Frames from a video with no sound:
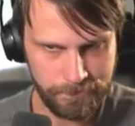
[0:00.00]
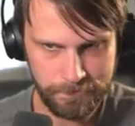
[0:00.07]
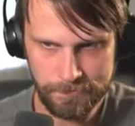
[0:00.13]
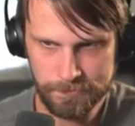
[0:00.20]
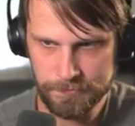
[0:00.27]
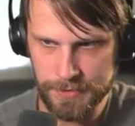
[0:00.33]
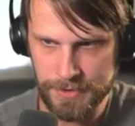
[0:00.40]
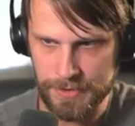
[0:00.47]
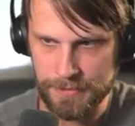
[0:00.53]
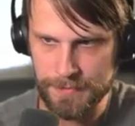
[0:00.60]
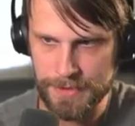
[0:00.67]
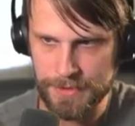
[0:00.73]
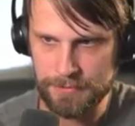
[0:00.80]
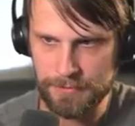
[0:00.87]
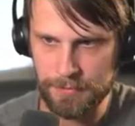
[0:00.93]

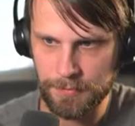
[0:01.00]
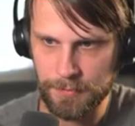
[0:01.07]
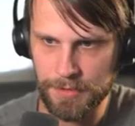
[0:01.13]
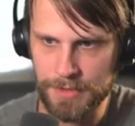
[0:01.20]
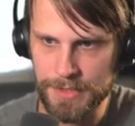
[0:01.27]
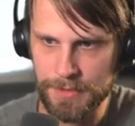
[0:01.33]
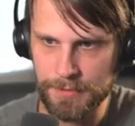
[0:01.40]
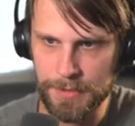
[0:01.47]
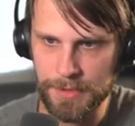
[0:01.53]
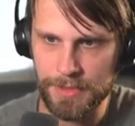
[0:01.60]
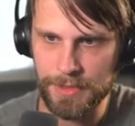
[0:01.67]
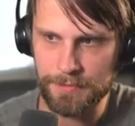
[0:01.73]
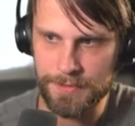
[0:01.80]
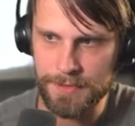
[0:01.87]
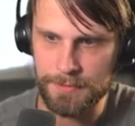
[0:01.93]
seems reasonable
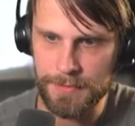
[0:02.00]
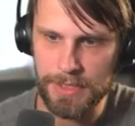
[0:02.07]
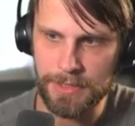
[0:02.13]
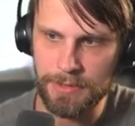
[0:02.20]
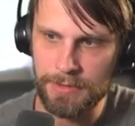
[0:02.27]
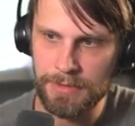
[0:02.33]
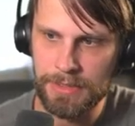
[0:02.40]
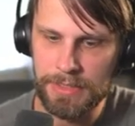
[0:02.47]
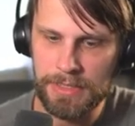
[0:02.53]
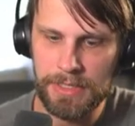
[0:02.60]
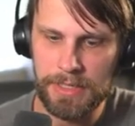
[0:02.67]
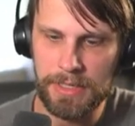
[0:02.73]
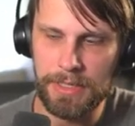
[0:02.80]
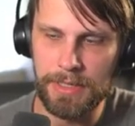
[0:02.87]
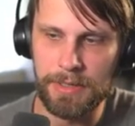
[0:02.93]
enough to me.
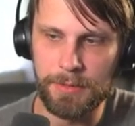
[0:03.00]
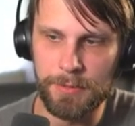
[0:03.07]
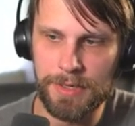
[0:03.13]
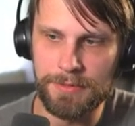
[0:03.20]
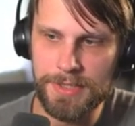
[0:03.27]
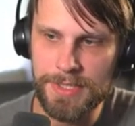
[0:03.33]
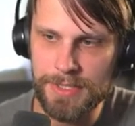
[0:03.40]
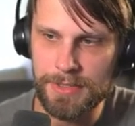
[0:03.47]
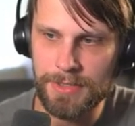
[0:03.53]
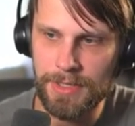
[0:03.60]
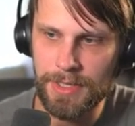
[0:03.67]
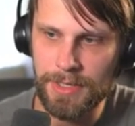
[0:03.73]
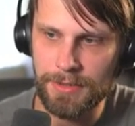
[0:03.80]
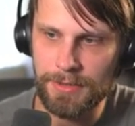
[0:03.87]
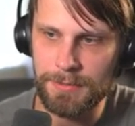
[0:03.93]
We're obviously
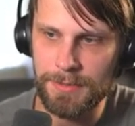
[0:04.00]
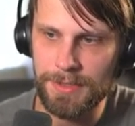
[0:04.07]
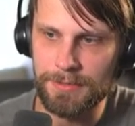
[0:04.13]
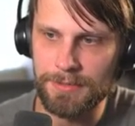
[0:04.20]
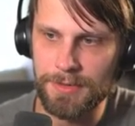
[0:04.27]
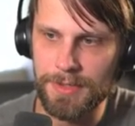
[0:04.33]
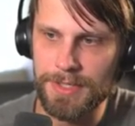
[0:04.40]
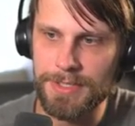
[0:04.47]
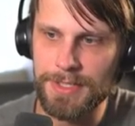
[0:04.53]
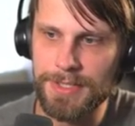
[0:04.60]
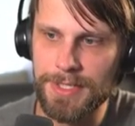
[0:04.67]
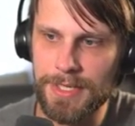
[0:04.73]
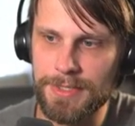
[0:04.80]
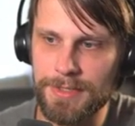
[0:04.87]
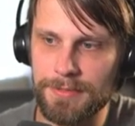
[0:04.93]
not going to play a Voracious
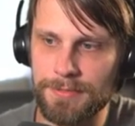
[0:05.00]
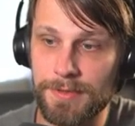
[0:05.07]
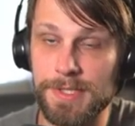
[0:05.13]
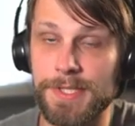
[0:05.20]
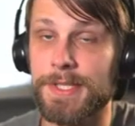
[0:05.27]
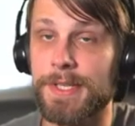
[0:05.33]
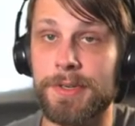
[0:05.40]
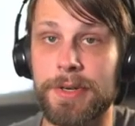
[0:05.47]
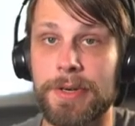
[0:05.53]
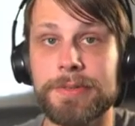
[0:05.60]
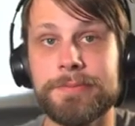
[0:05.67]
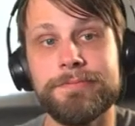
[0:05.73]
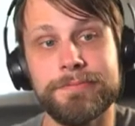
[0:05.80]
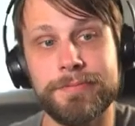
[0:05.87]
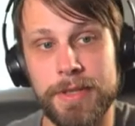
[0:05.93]
Hydra for 0.
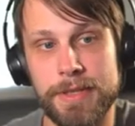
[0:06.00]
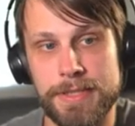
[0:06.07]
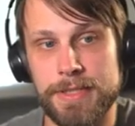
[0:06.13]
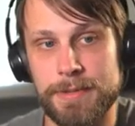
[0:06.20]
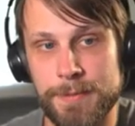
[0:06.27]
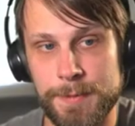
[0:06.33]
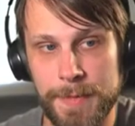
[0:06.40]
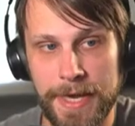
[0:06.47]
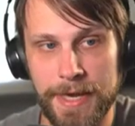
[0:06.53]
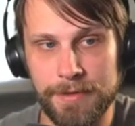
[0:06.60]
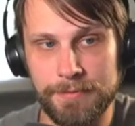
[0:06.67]
That seems bad.